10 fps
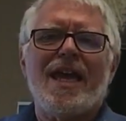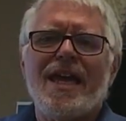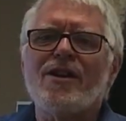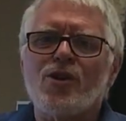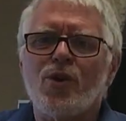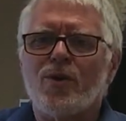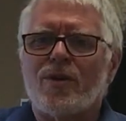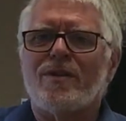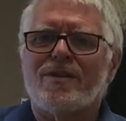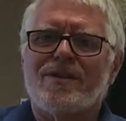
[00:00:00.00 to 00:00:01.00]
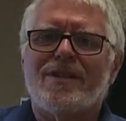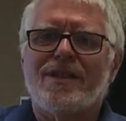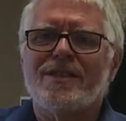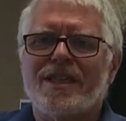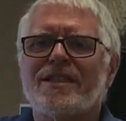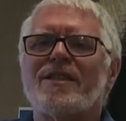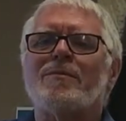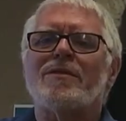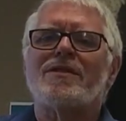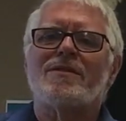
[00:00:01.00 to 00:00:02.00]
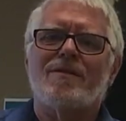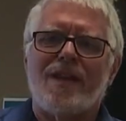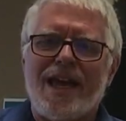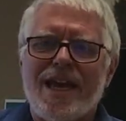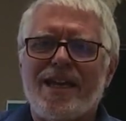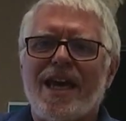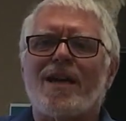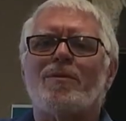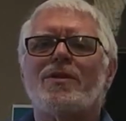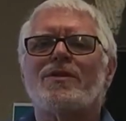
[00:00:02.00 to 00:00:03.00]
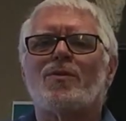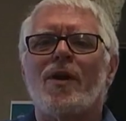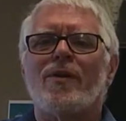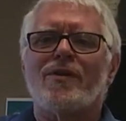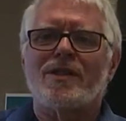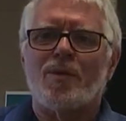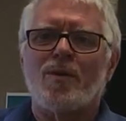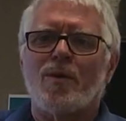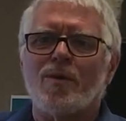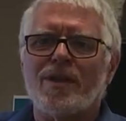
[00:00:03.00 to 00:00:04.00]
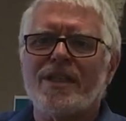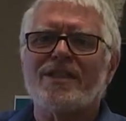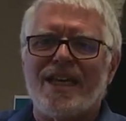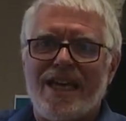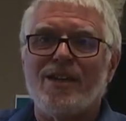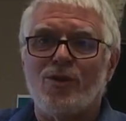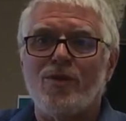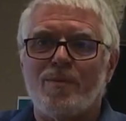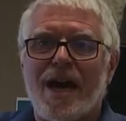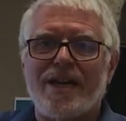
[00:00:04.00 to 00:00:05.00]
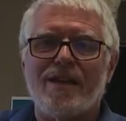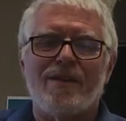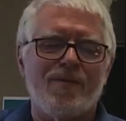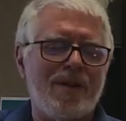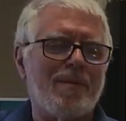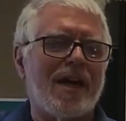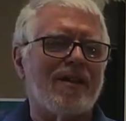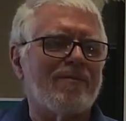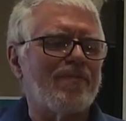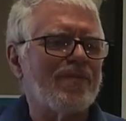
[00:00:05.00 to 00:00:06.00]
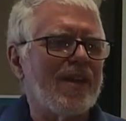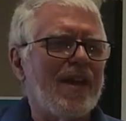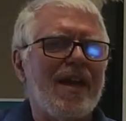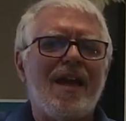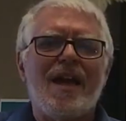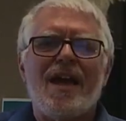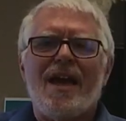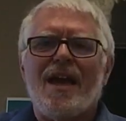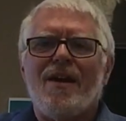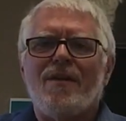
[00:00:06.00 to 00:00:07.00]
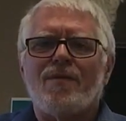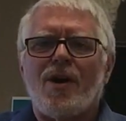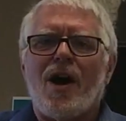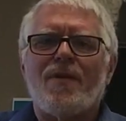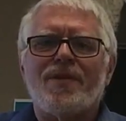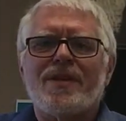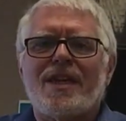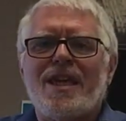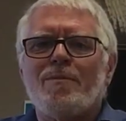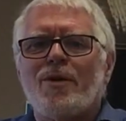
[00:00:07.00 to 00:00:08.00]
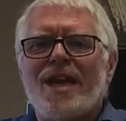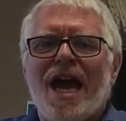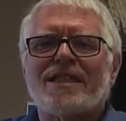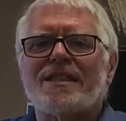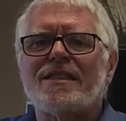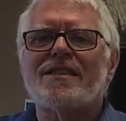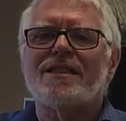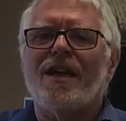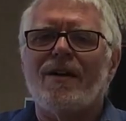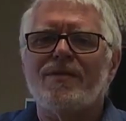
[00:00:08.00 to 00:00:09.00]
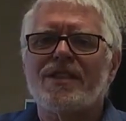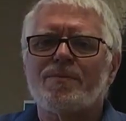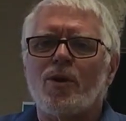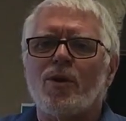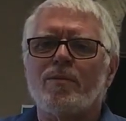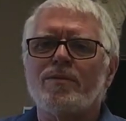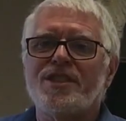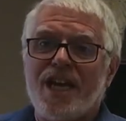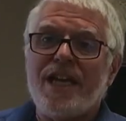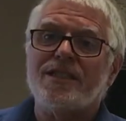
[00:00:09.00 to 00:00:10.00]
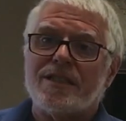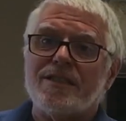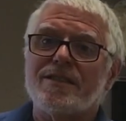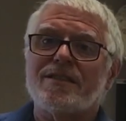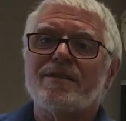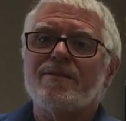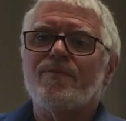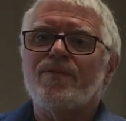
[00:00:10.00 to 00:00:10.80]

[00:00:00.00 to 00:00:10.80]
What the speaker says: internal systems, land animals, where the sperm are released into the body of the female, very often the chemotaxis of the sperm changes